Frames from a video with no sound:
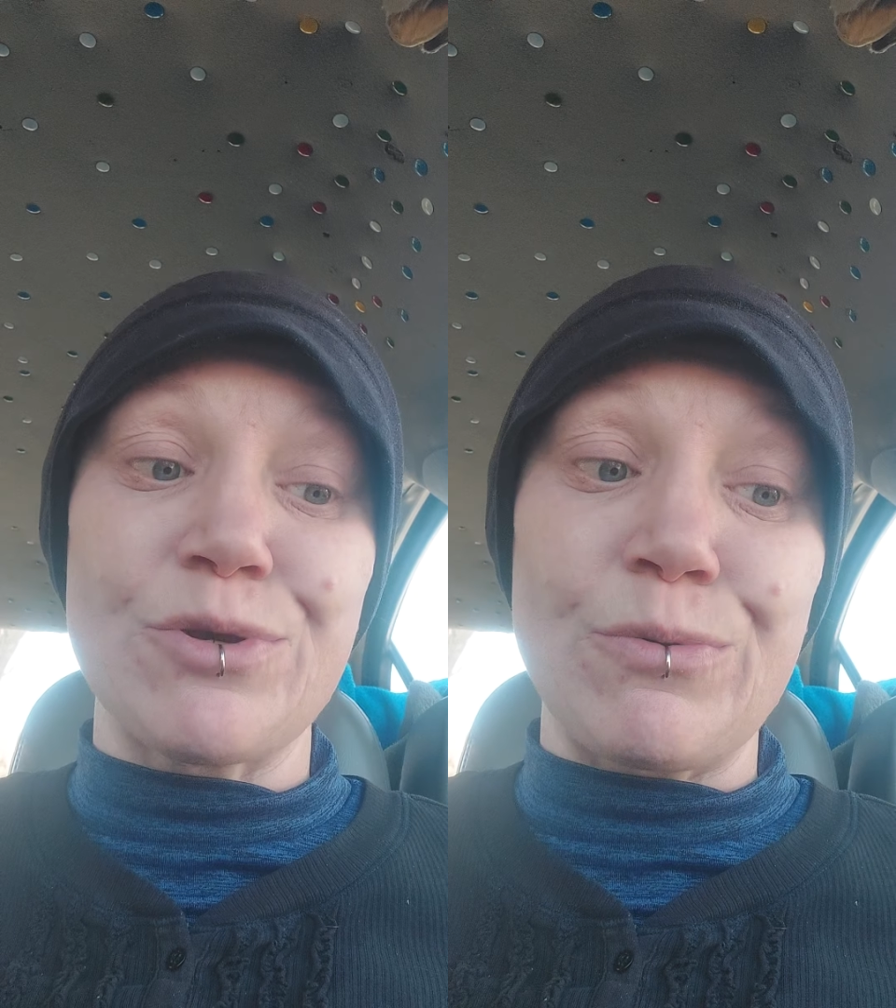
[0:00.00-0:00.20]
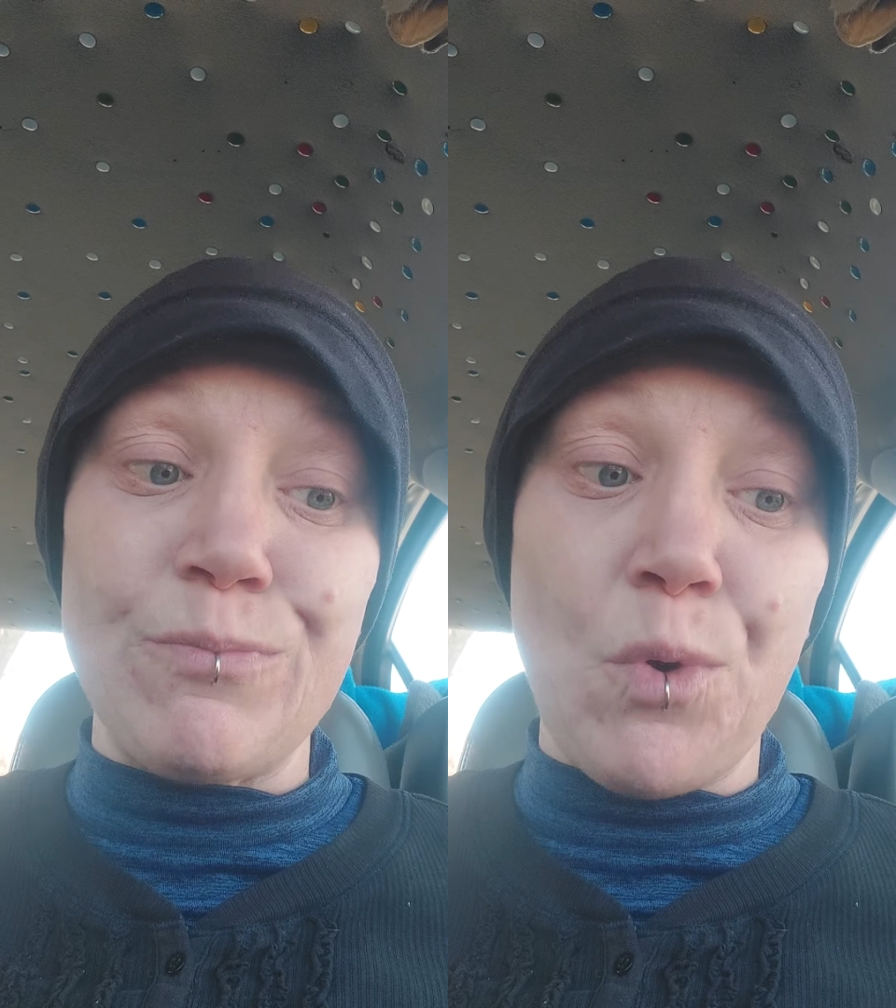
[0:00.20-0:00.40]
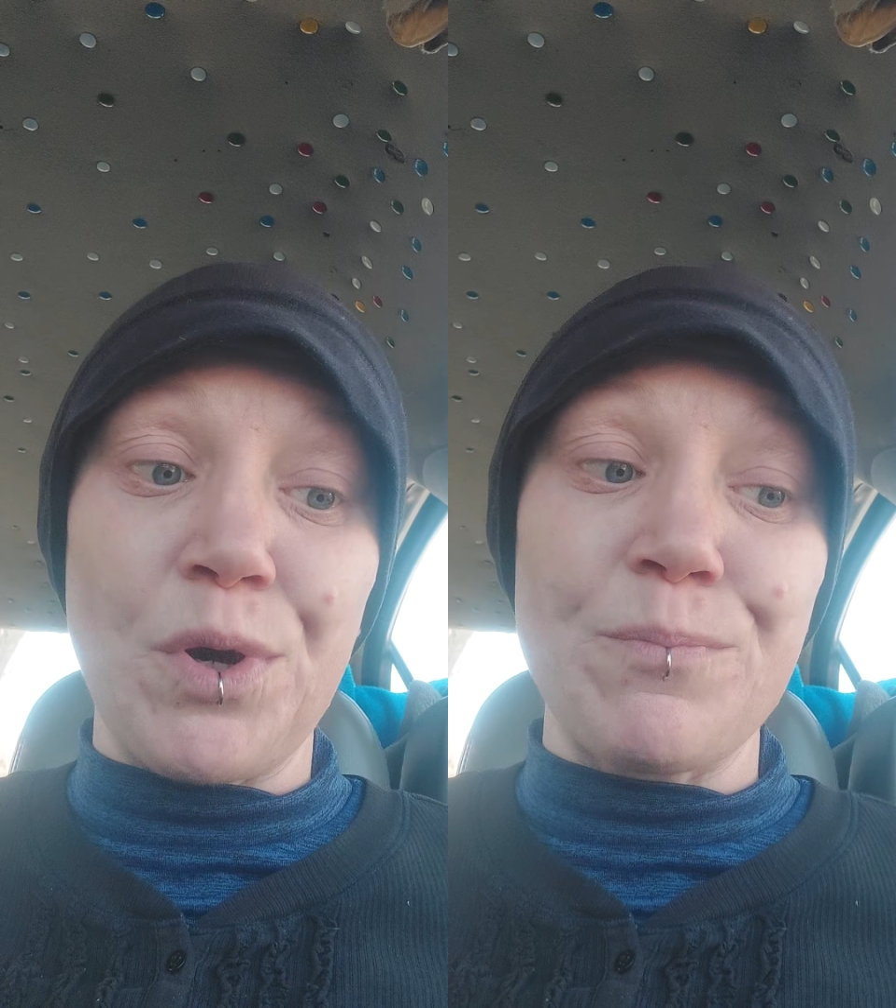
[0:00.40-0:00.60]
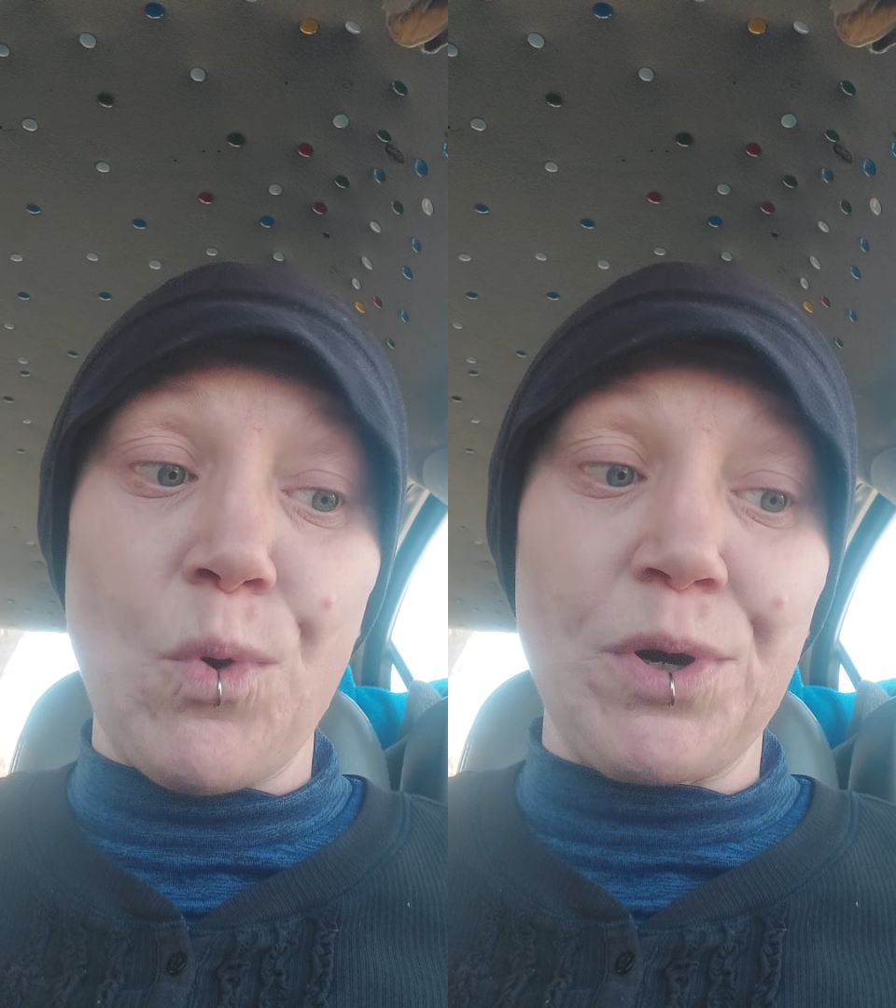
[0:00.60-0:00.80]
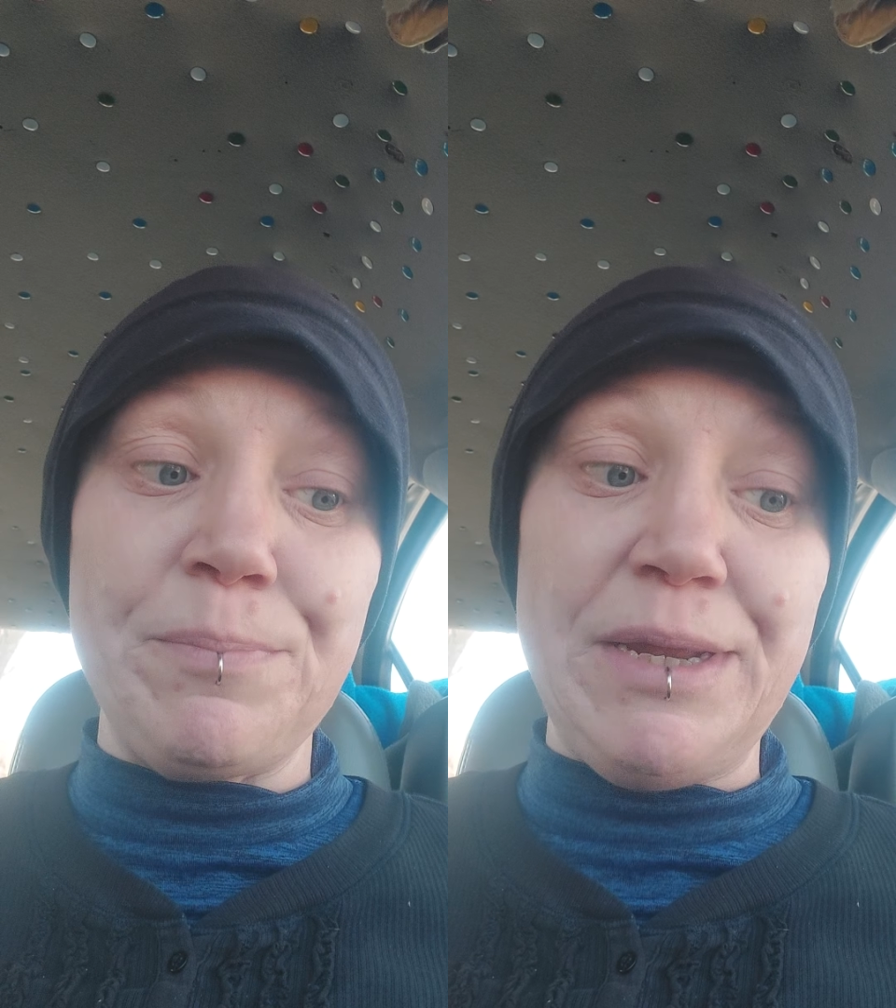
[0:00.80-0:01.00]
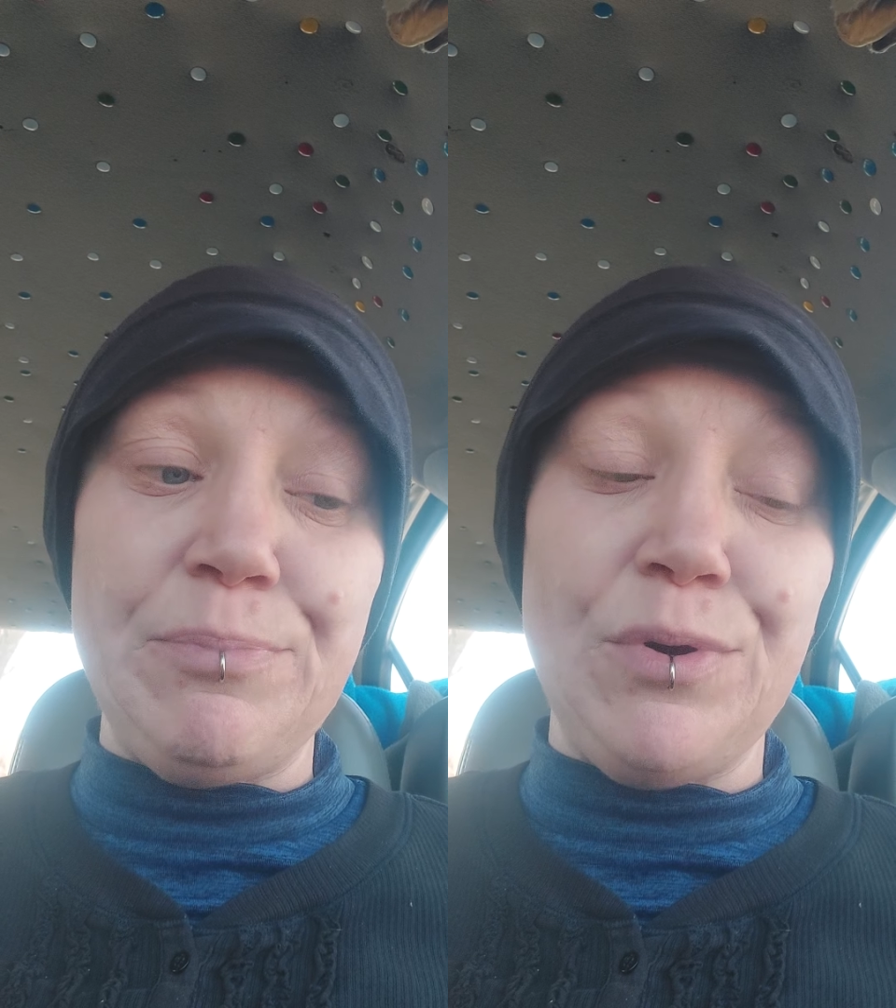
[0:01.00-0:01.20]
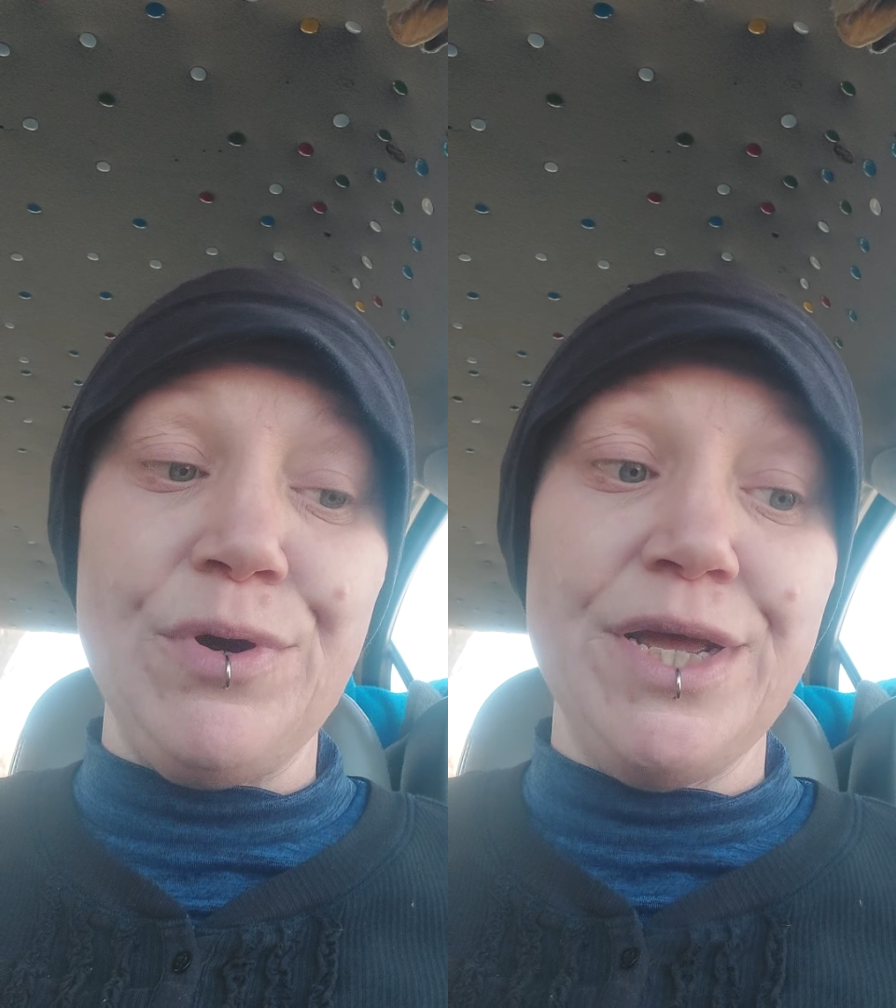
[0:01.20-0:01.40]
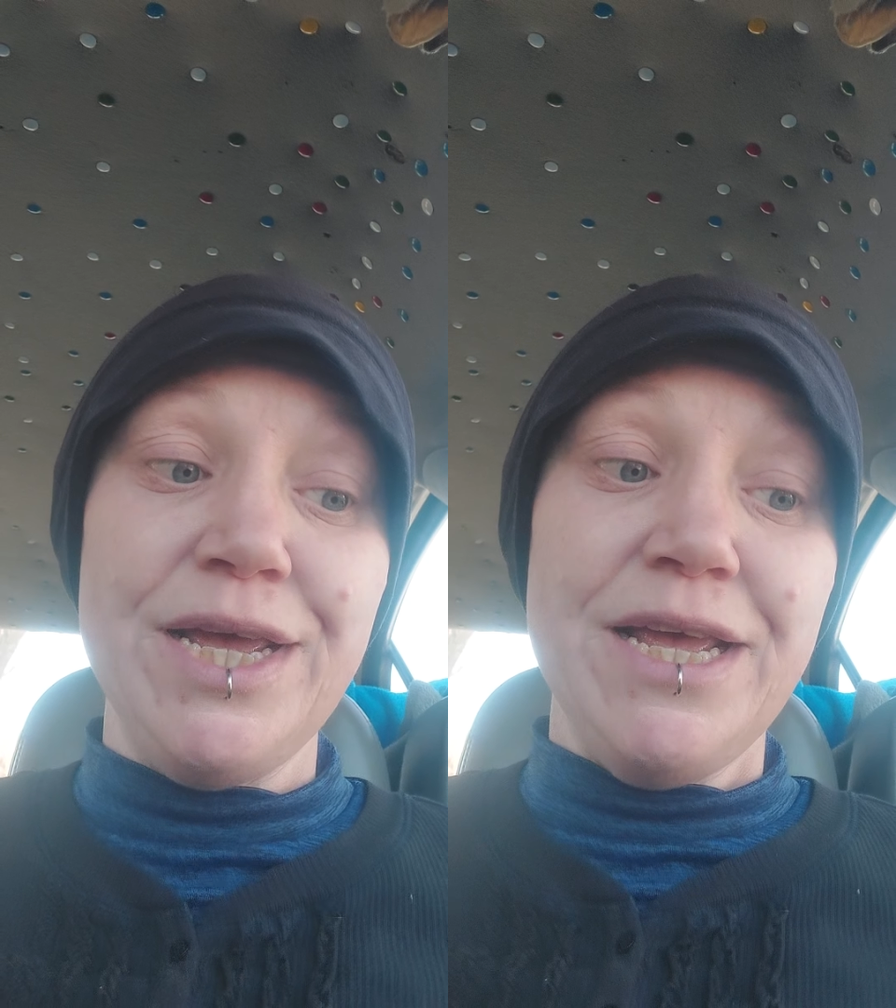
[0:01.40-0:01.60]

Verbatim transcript: through more and more people